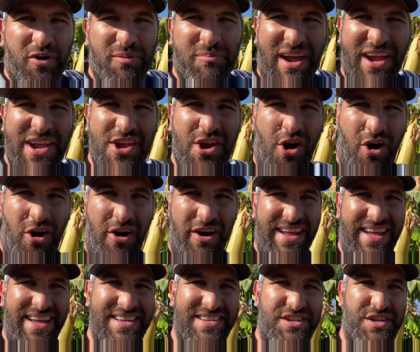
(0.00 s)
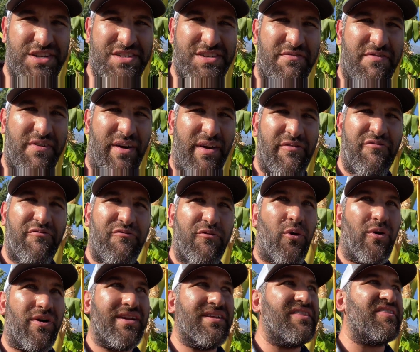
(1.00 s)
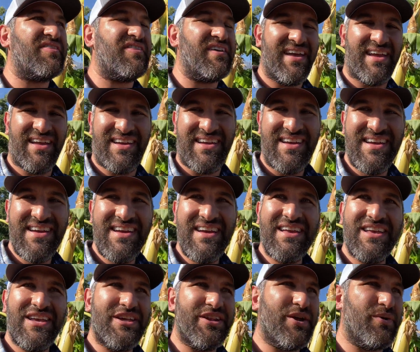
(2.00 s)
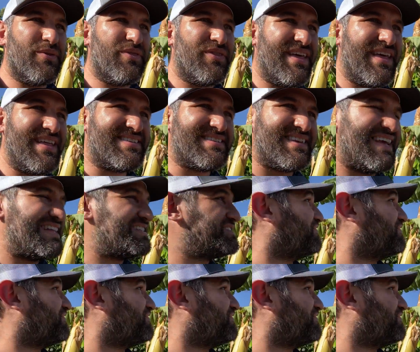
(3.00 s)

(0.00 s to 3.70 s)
in my yard is just a very foreign thing. You know, it's, it's